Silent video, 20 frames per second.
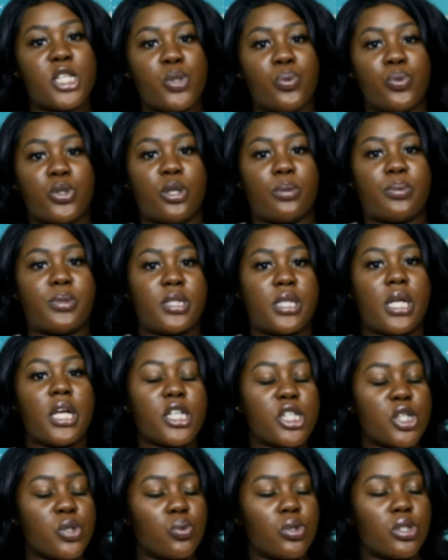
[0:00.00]
She was
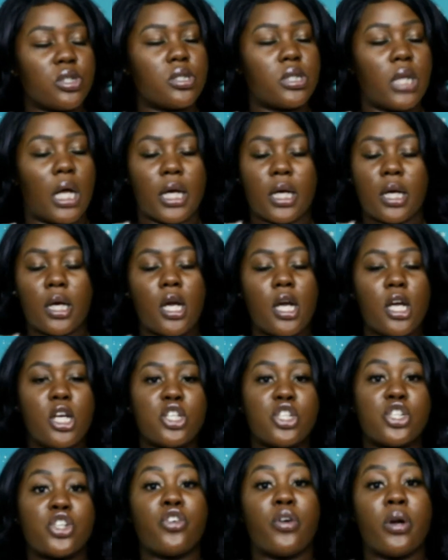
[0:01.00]
upset. She was like
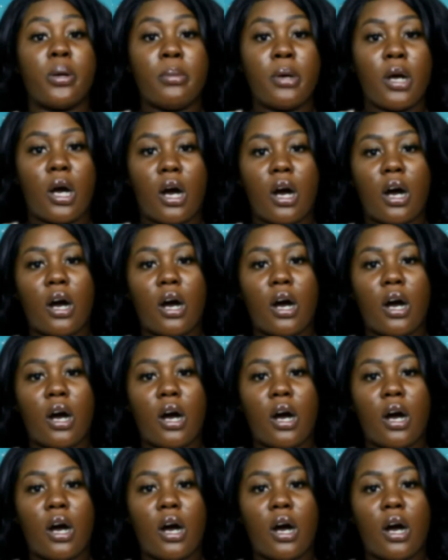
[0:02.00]
screaming